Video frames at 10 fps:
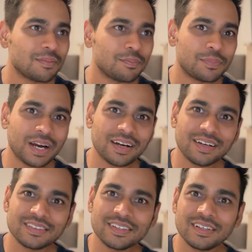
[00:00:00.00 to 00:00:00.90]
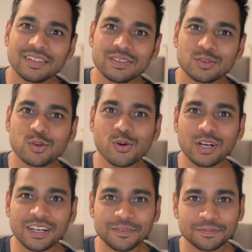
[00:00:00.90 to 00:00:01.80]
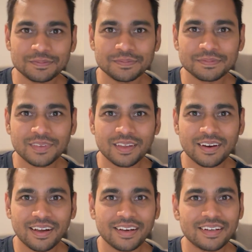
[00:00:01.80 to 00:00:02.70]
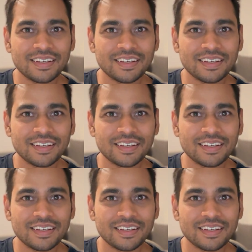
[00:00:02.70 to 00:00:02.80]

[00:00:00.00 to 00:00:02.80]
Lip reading: practice it slowly. Right?